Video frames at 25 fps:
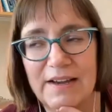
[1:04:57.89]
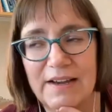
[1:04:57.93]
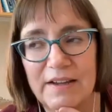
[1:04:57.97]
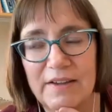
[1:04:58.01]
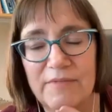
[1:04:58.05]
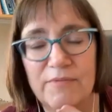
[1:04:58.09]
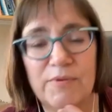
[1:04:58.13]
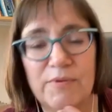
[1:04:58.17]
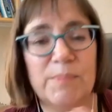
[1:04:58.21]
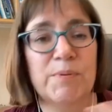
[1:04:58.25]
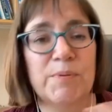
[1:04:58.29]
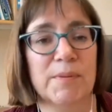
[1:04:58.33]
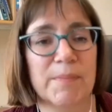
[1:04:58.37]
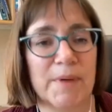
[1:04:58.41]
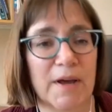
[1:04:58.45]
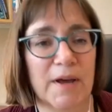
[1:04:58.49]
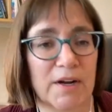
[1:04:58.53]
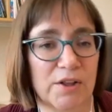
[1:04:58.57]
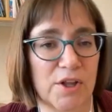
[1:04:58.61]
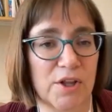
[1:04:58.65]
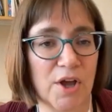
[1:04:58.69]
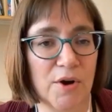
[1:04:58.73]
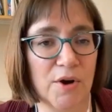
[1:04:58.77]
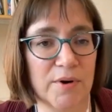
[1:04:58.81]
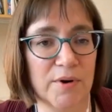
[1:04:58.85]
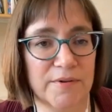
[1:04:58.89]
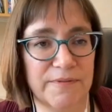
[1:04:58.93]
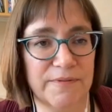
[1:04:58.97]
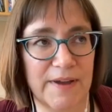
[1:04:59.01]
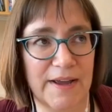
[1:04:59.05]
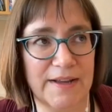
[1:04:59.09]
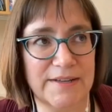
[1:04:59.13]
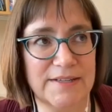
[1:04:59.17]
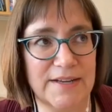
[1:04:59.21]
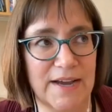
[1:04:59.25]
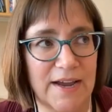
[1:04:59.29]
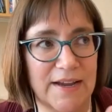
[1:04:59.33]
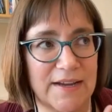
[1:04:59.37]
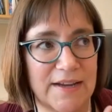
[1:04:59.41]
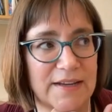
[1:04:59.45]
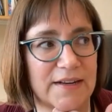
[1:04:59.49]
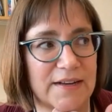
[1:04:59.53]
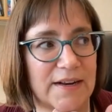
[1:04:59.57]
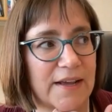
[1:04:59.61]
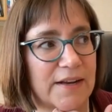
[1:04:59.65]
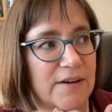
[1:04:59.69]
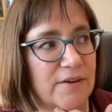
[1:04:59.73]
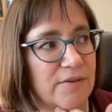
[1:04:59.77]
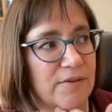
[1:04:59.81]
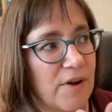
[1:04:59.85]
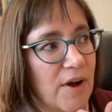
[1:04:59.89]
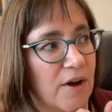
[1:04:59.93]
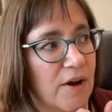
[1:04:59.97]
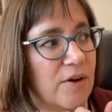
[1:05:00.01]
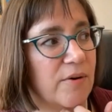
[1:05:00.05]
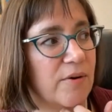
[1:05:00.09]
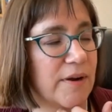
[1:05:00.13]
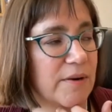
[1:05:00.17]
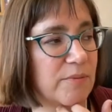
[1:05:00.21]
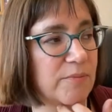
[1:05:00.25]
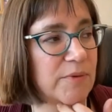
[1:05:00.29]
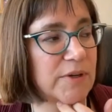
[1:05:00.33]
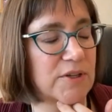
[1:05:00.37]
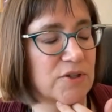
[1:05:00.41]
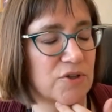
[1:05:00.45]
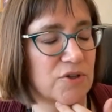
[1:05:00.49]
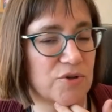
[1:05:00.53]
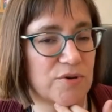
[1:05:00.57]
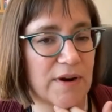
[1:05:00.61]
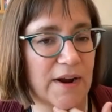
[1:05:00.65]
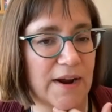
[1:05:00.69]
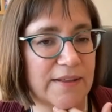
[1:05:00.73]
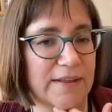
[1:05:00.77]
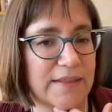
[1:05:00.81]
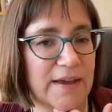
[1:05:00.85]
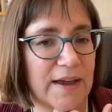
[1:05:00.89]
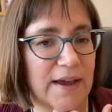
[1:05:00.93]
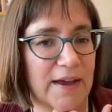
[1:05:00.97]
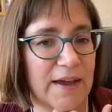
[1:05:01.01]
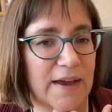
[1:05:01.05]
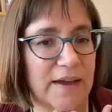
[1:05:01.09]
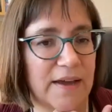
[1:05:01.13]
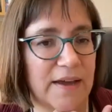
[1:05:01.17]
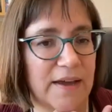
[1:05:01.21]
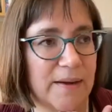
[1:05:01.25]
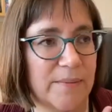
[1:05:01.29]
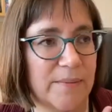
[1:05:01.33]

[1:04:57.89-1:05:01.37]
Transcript: If we put them on a lower fat diet, I don't know, we could try that.